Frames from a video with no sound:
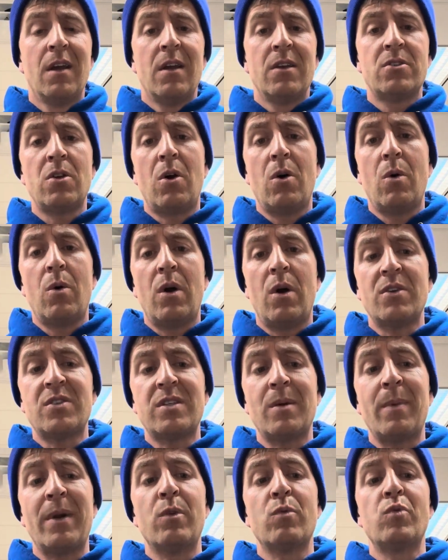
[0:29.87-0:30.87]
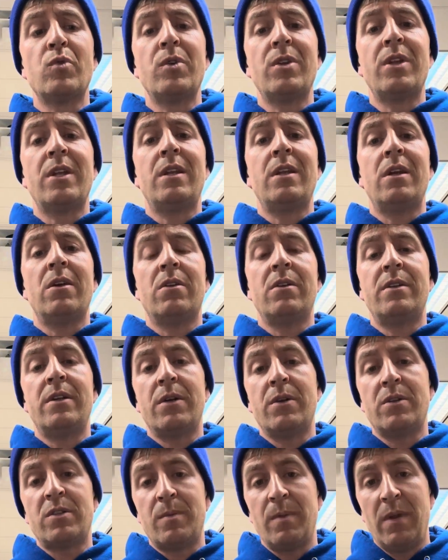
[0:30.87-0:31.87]
So somebody really near and
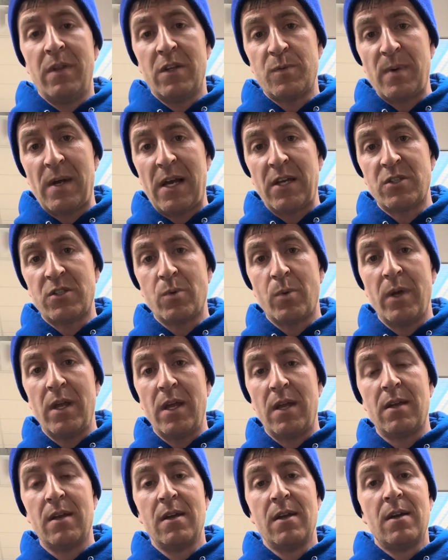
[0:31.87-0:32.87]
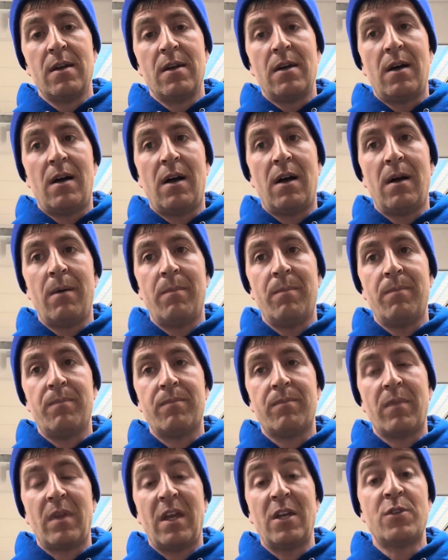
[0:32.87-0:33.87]
dear to me this past week,
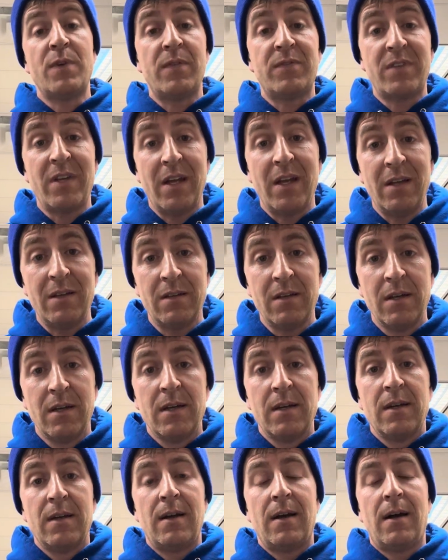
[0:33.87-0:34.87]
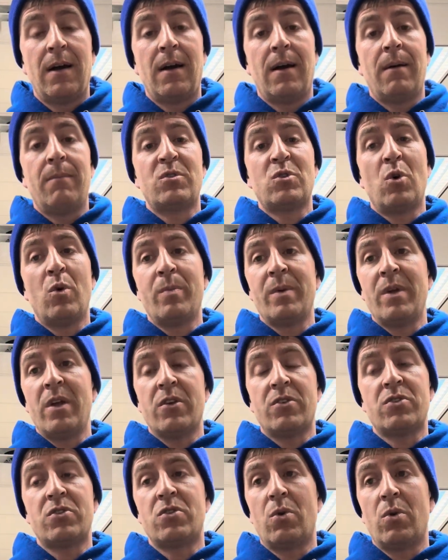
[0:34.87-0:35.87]
he's 15, told me a
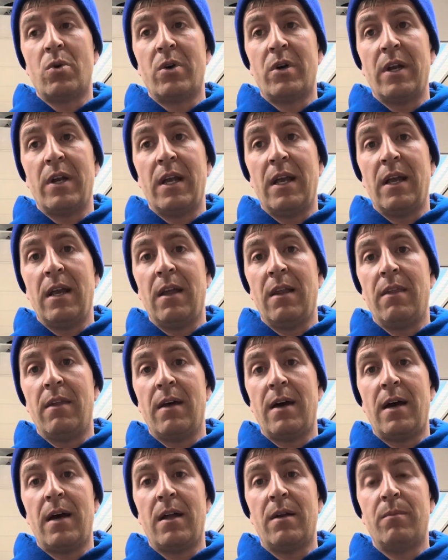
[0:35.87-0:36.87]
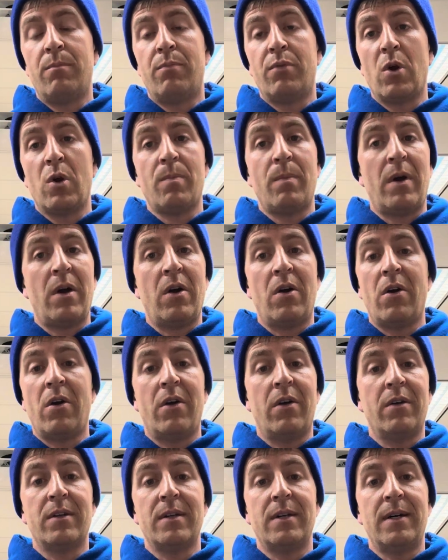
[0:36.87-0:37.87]
story that broke my
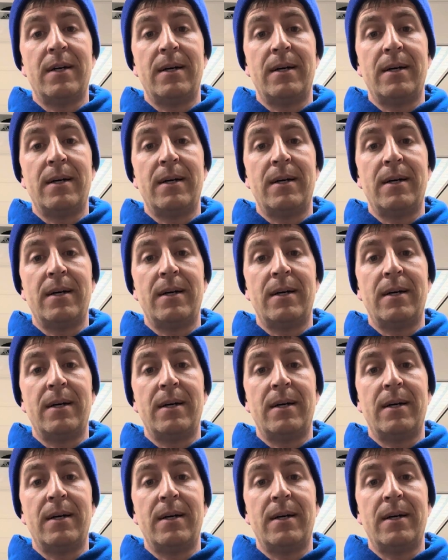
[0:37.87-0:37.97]
heart.